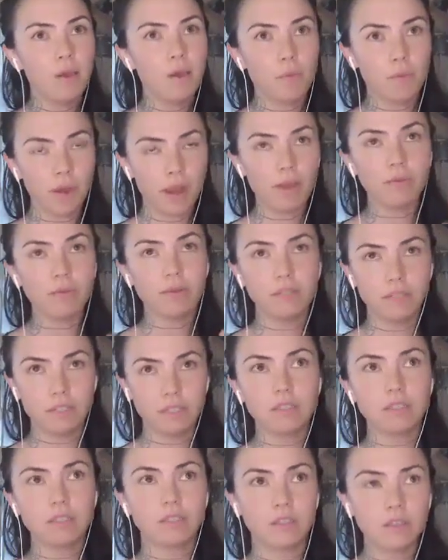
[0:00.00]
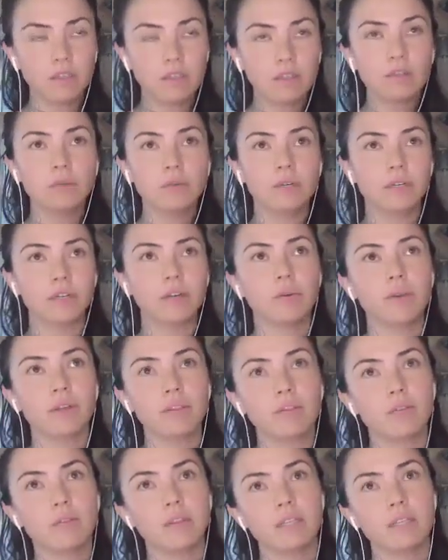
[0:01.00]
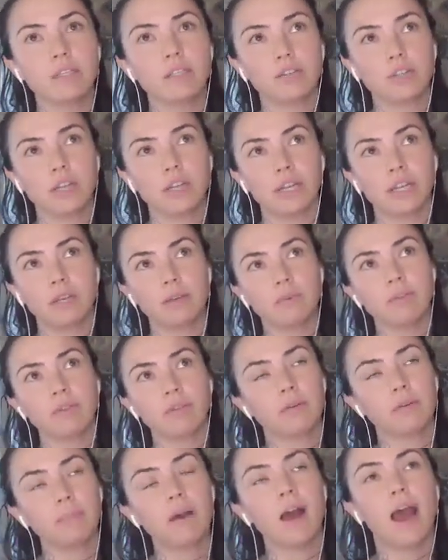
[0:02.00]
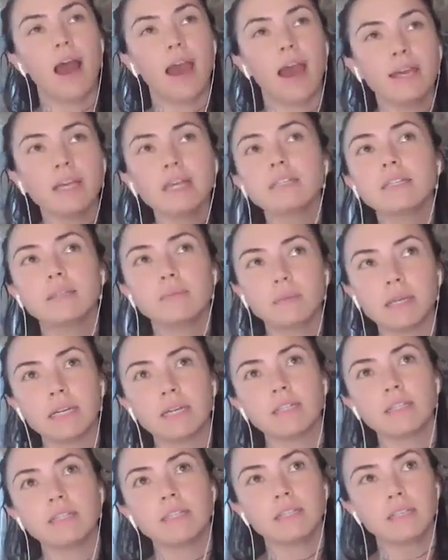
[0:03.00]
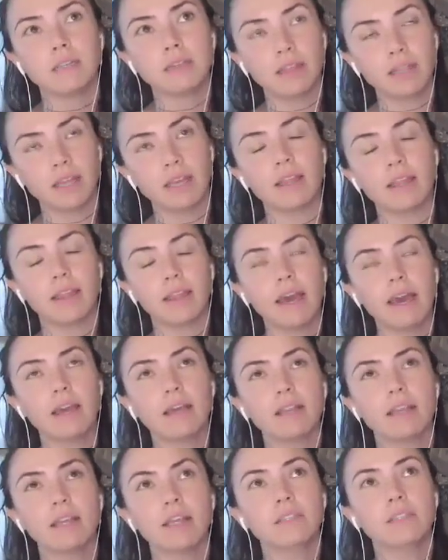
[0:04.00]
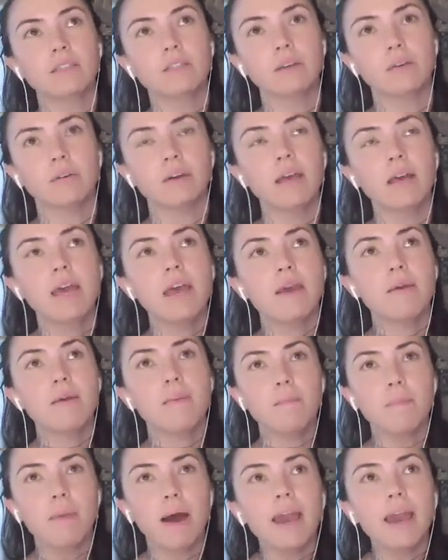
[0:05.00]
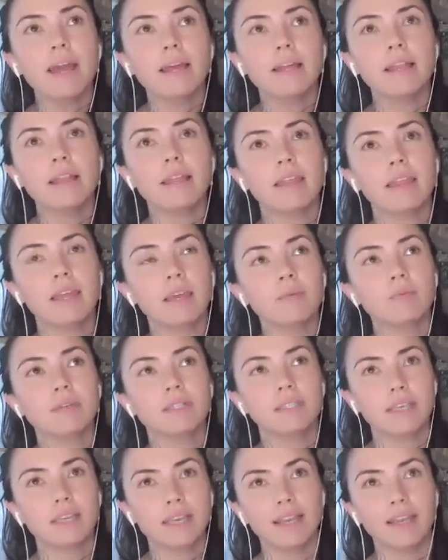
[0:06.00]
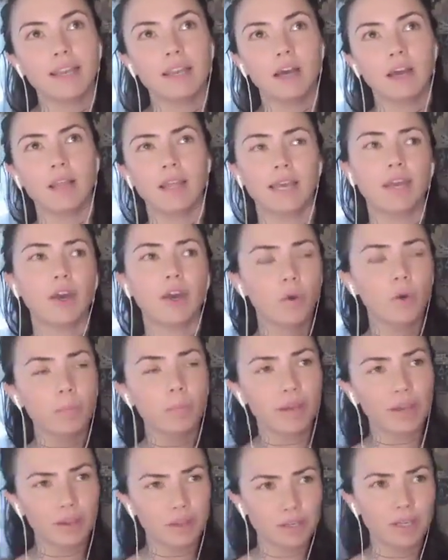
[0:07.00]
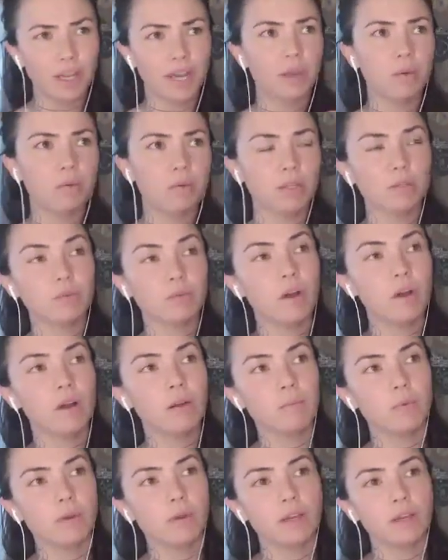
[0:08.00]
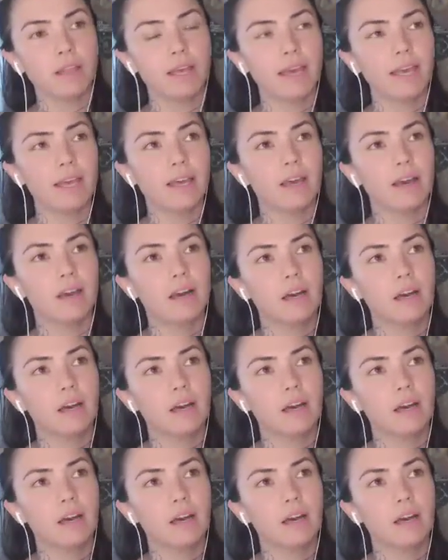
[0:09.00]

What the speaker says: when I was going through this training with Rama, I experienced it like that. And so my thing was, again, not like, oh my gosh, anyone's wrong, more like